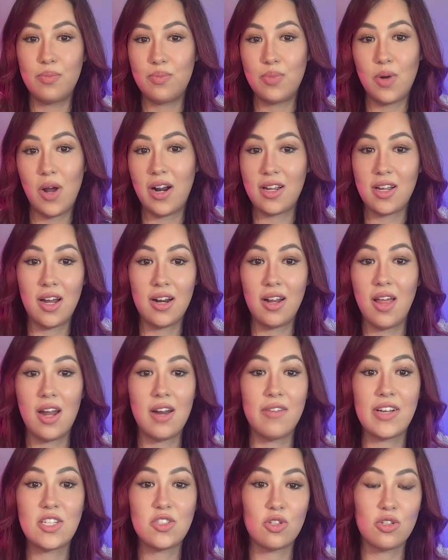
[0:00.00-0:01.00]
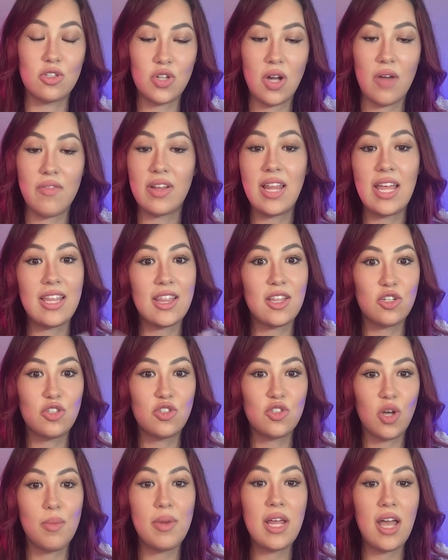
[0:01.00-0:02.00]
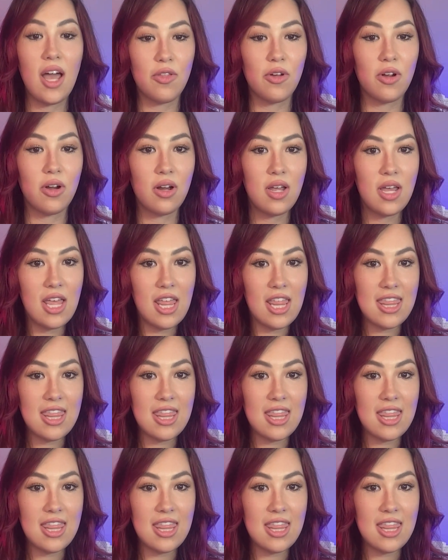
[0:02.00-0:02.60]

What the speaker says: product got a lot of external traffic. Like, there's so many other